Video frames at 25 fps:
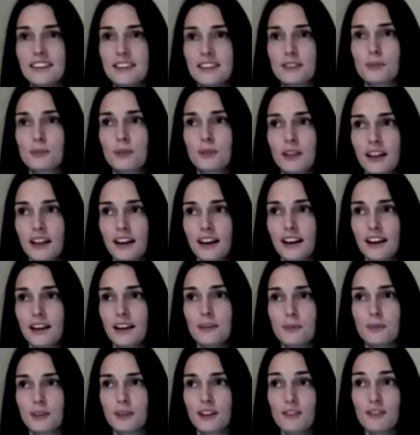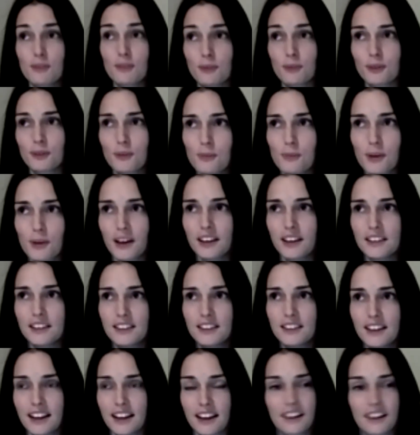pretty unbelievable. But
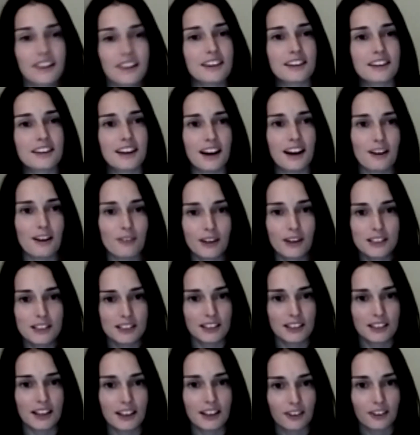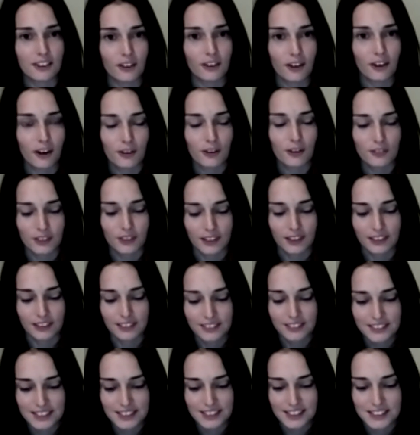yeah, I can't wait to get her over
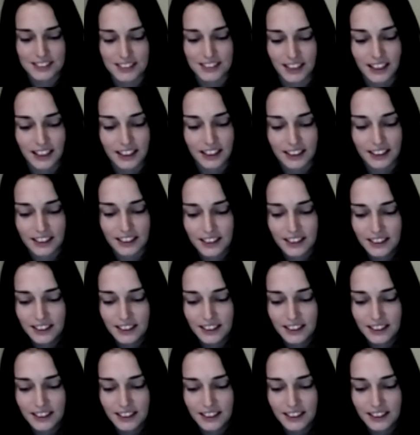to see it.